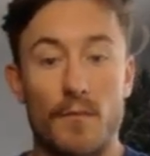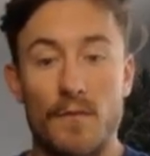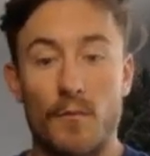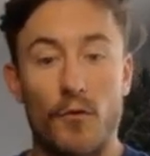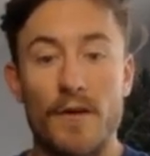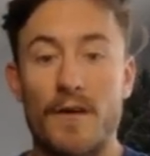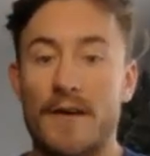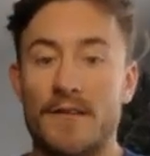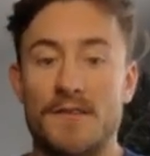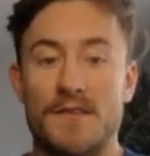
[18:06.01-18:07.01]
The more your
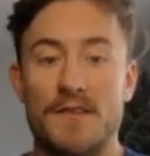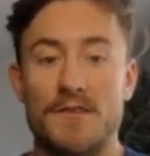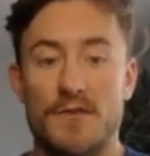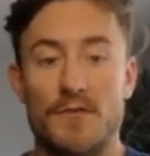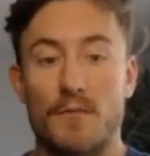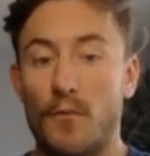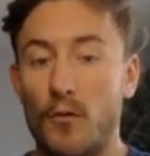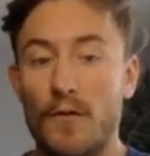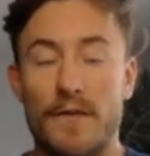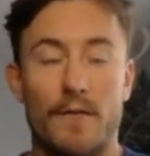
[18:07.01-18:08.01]
audience sees you, the
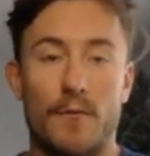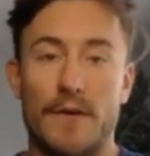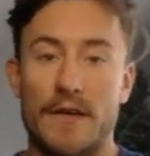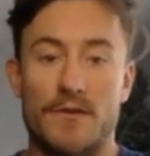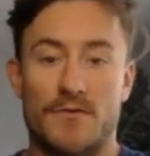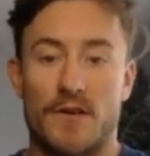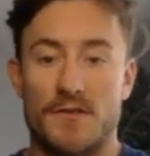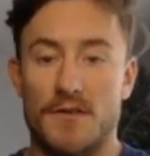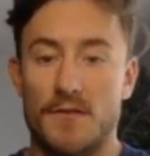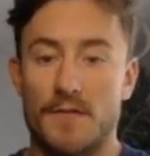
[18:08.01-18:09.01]
more they'll begin to
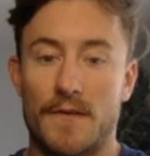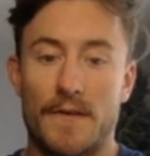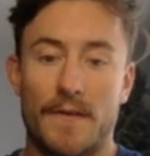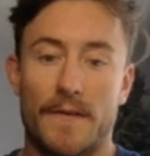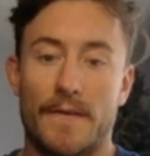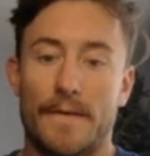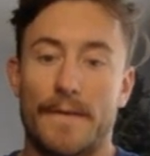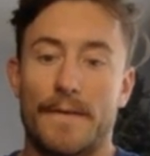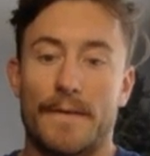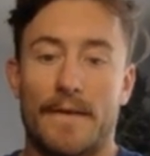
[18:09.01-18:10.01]
trust you.
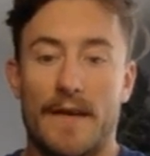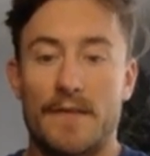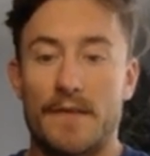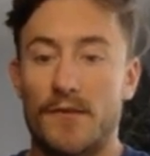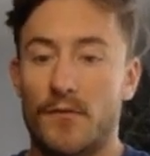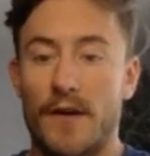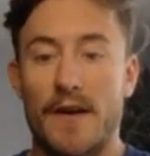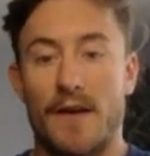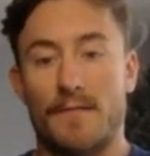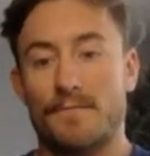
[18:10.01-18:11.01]
And this right
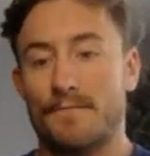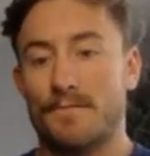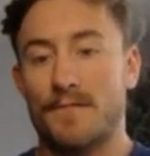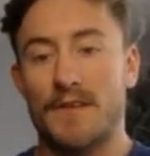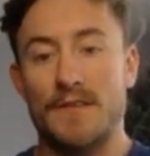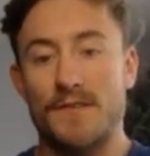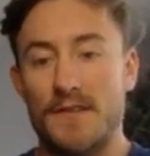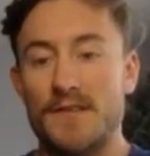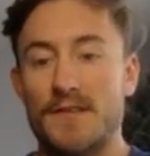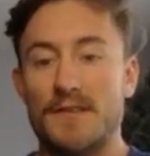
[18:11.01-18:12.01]
here,
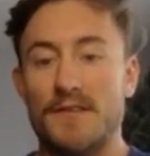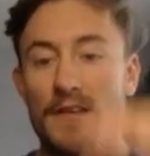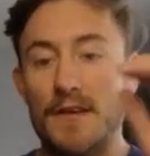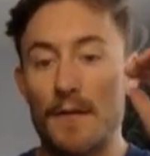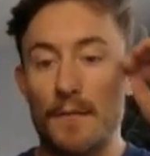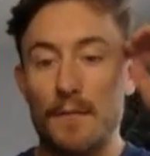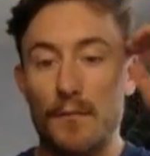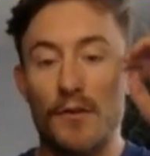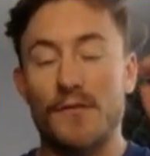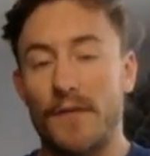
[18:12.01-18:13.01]
consistency
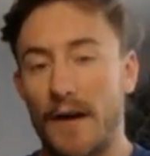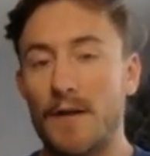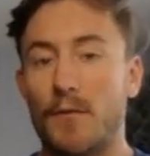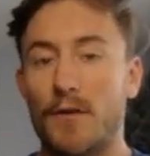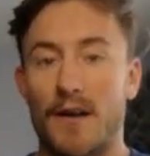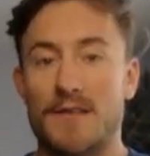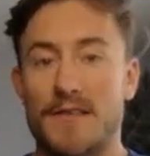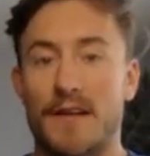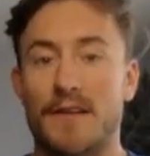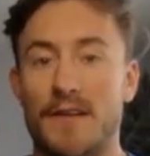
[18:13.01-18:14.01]
plus valuable
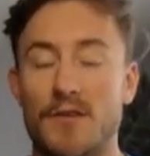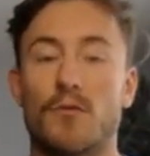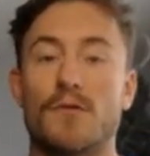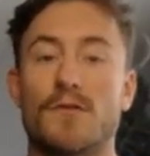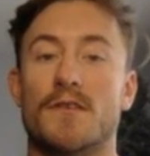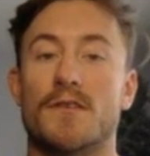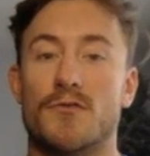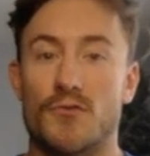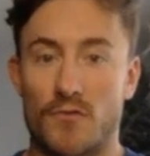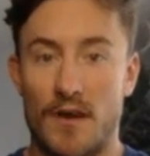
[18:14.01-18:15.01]
content equals
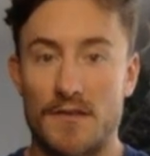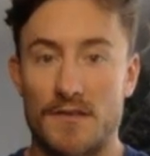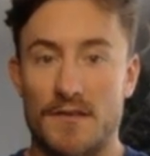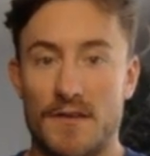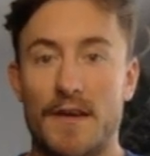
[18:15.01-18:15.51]
trust.